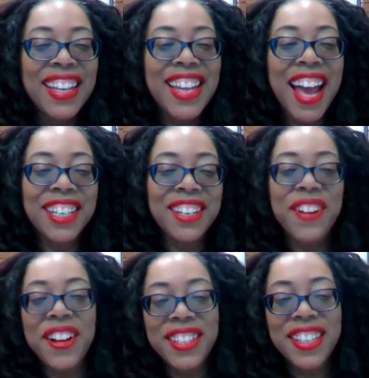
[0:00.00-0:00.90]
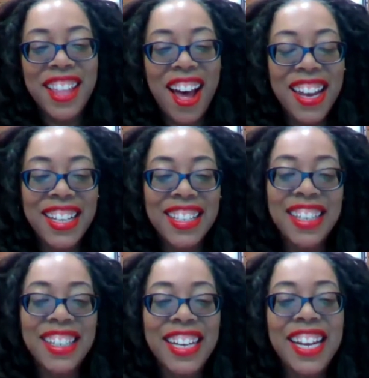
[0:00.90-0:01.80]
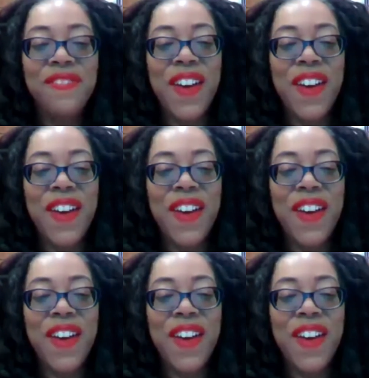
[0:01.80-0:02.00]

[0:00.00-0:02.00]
Dr. Rosenthal is the lead